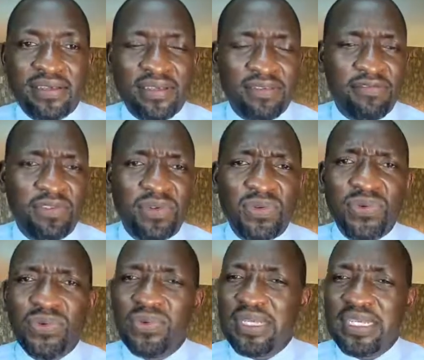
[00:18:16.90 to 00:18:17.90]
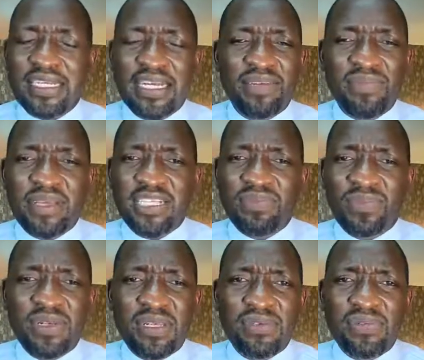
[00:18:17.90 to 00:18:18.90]
flu, it can be a
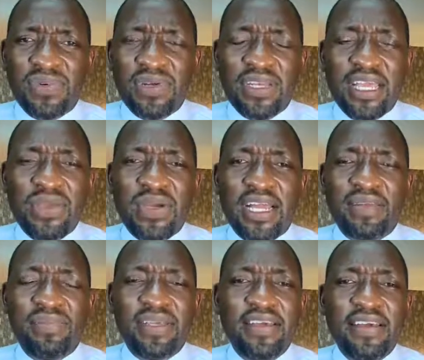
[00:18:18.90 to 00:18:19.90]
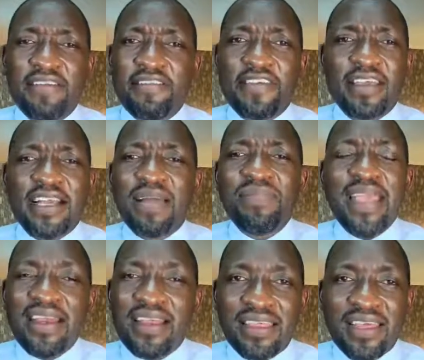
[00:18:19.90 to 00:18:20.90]
small pneumonia, it can be
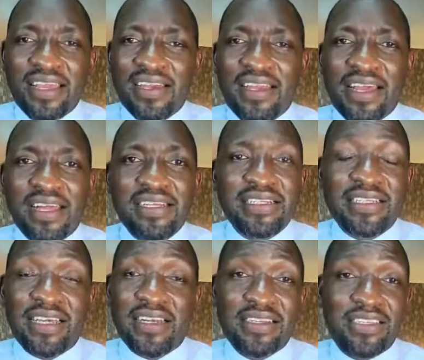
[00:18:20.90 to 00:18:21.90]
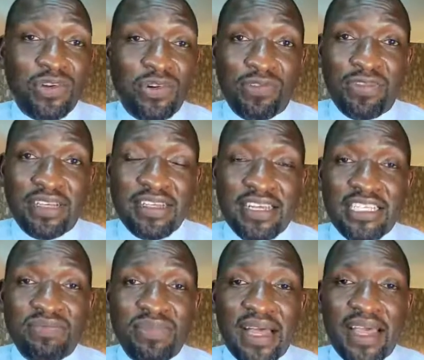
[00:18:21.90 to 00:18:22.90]
anything. I really can't tell it's COVID
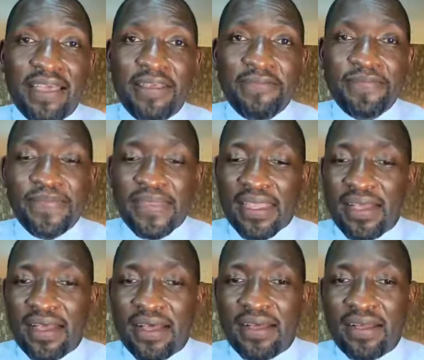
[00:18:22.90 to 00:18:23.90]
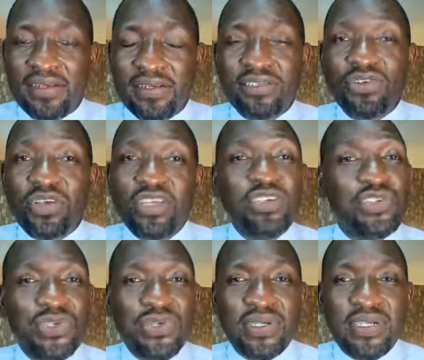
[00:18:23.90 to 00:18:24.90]
just by talking
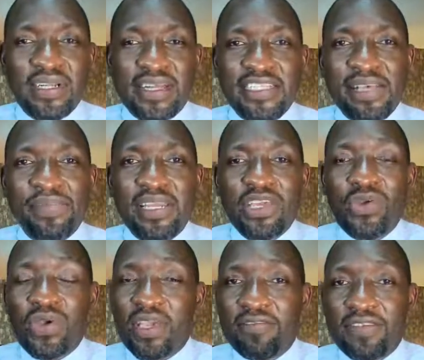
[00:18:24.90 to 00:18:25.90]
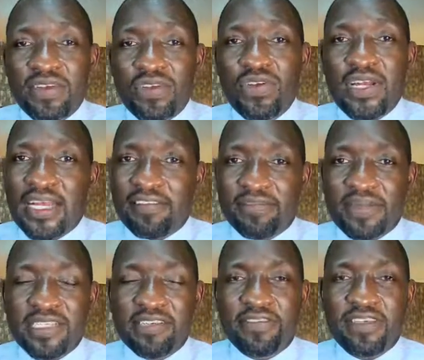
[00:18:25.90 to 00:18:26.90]
to you or examining you if you don't have
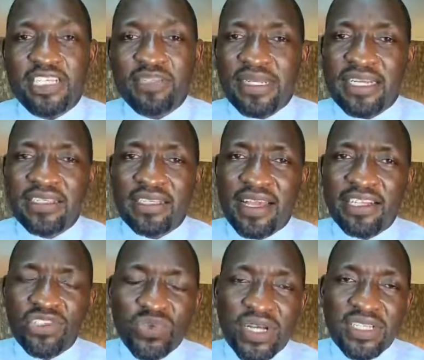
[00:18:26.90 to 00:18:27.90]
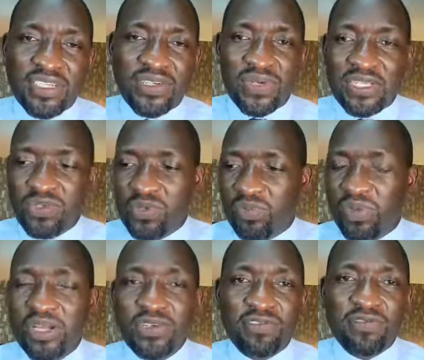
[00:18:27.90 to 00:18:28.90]
massive features. But as it gets worse and worse to a
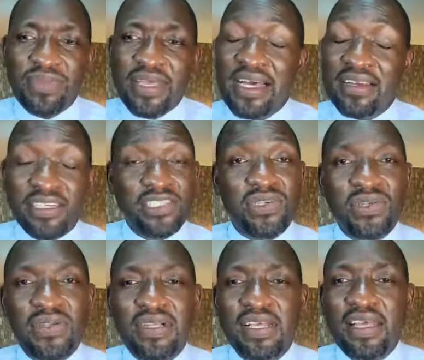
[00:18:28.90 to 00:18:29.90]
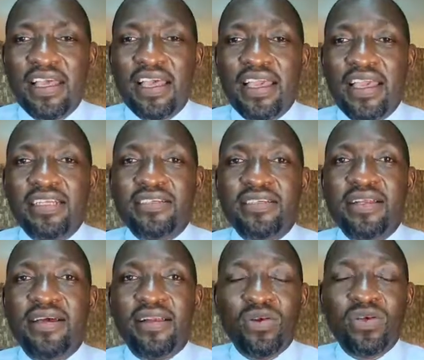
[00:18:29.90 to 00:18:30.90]
point of being critical, it
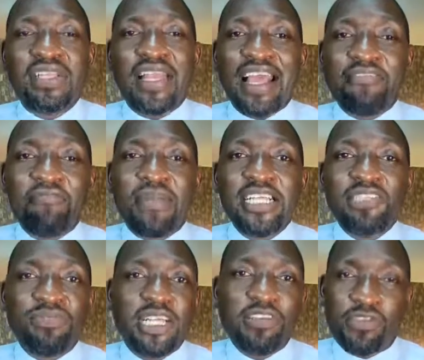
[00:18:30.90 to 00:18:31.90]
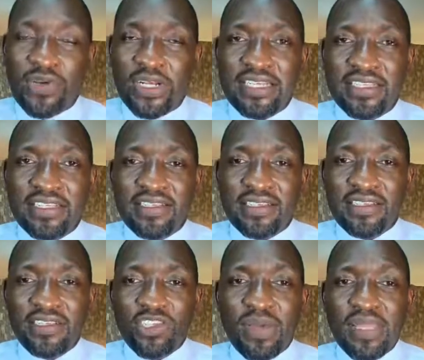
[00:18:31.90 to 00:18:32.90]
looks like much fewer diseases.
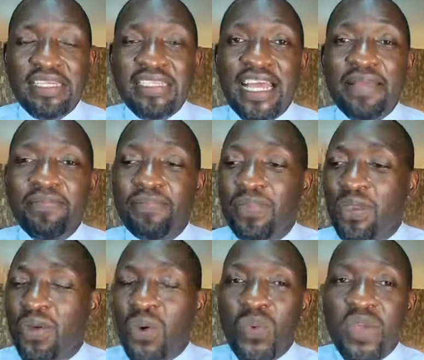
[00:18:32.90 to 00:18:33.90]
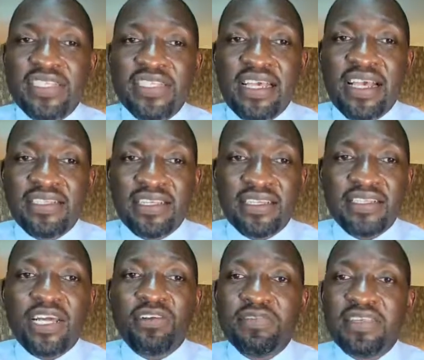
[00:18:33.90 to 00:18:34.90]
So by the time we are seeing a CT
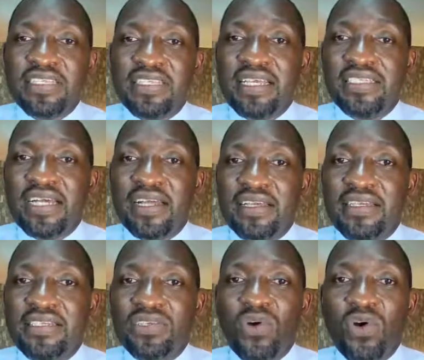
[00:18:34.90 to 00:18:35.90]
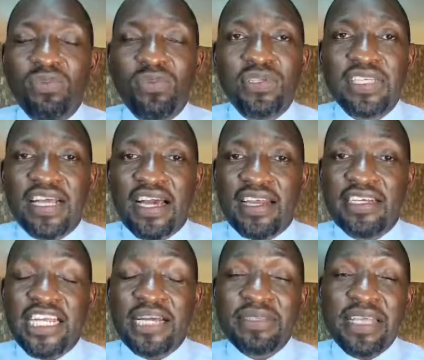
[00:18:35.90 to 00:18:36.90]
scan of this nature, it's almost a
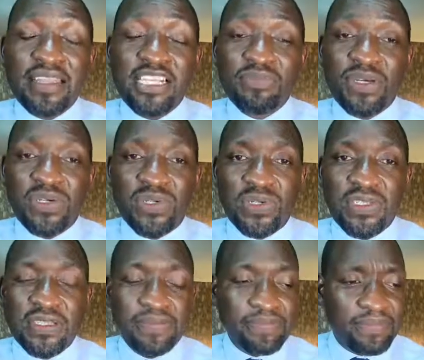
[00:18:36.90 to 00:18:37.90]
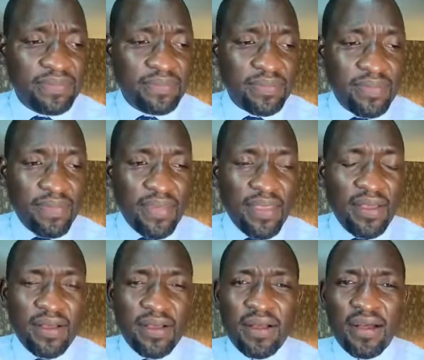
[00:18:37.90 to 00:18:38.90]
guarantee. I'm saying this because
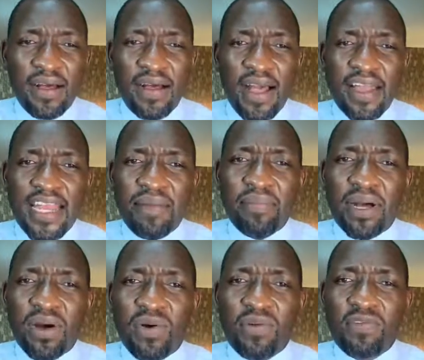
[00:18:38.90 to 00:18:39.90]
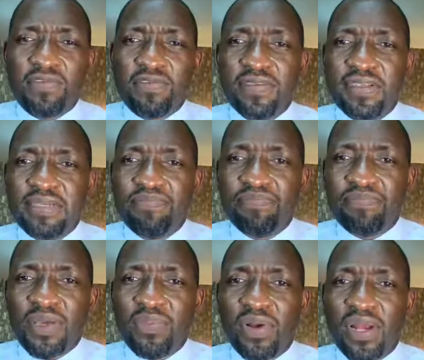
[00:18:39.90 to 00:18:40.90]
a number of
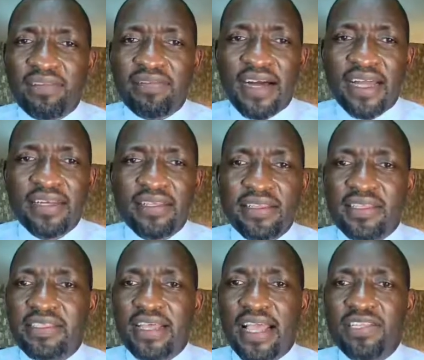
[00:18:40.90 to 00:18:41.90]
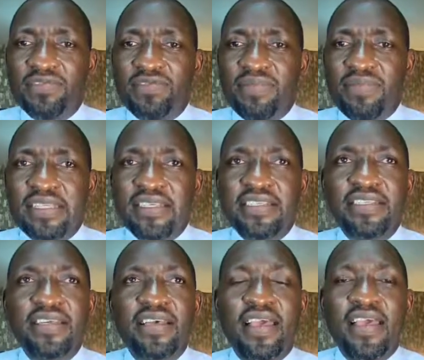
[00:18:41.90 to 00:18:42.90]
people have had these kinds of images,
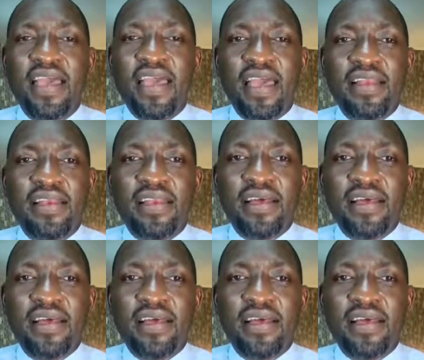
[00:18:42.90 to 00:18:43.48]
and